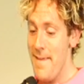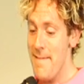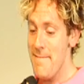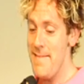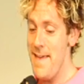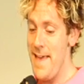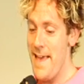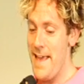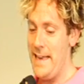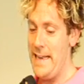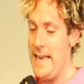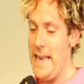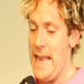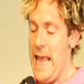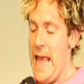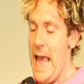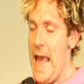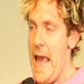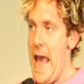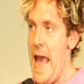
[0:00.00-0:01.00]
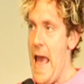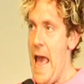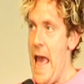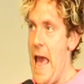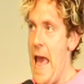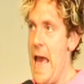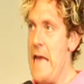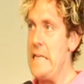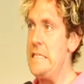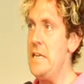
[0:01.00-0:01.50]
Then,
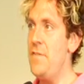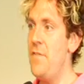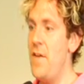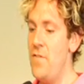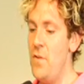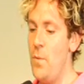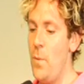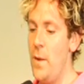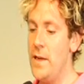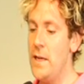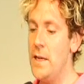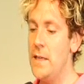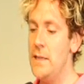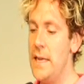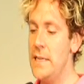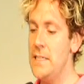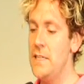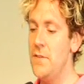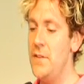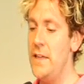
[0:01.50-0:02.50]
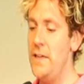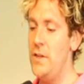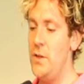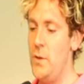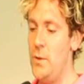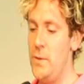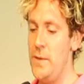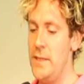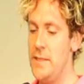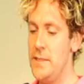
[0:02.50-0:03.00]
as if everyone collectively
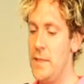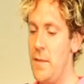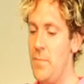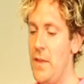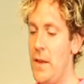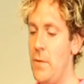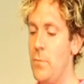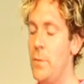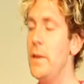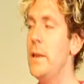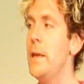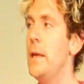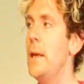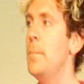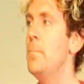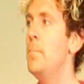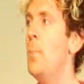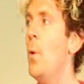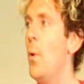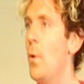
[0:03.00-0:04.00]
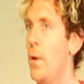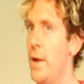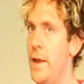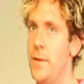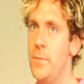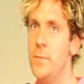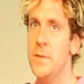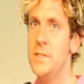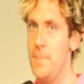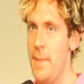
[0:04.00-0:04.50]
knew that something really
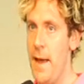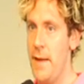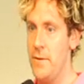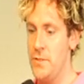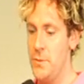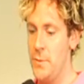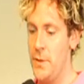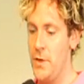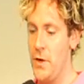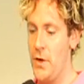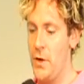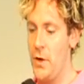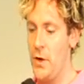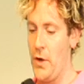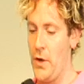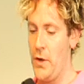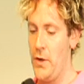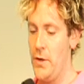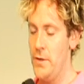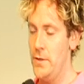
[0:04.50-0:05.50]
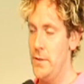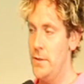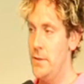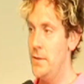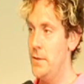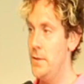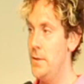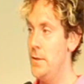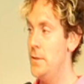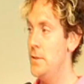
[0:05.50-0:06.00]
important was about to occur,
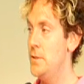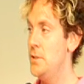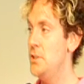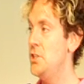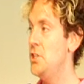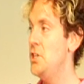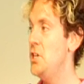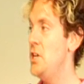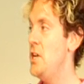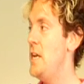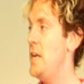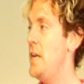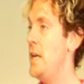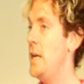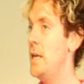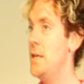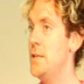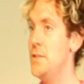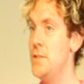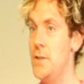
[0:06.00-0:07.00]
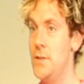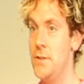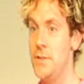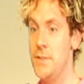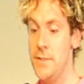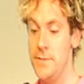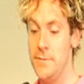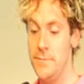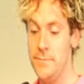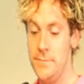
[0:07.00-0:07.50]
she entered.
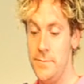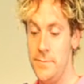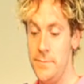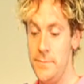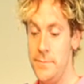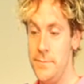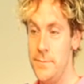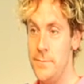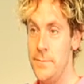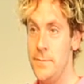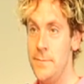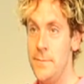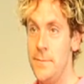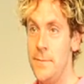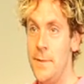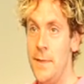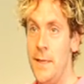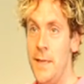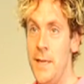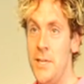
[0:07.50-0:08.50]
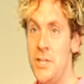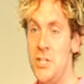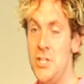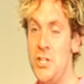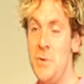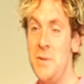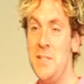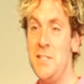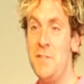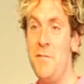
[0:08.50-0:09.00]

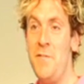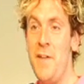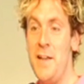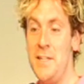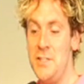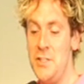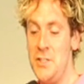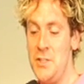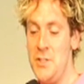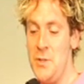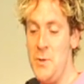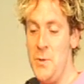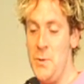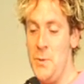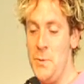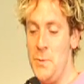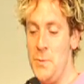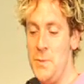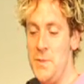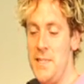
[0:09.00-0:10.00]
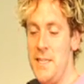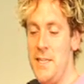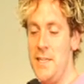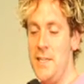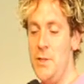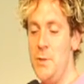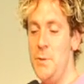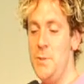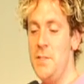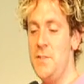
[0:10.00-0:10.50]
She was festooned
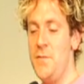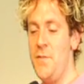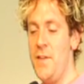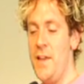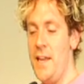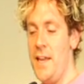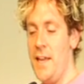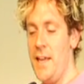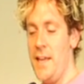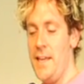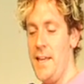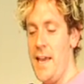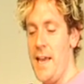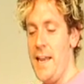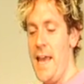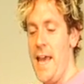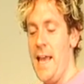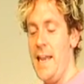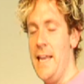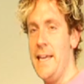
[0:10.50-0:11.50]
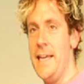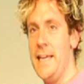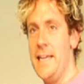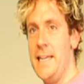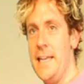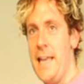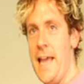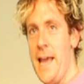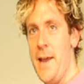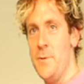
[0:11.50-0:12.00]
in loose-fitting yet
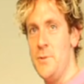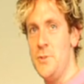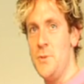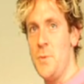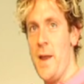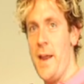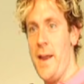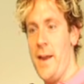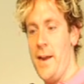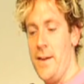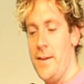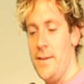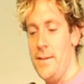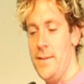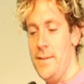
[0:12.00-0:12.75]
elegant loungewear,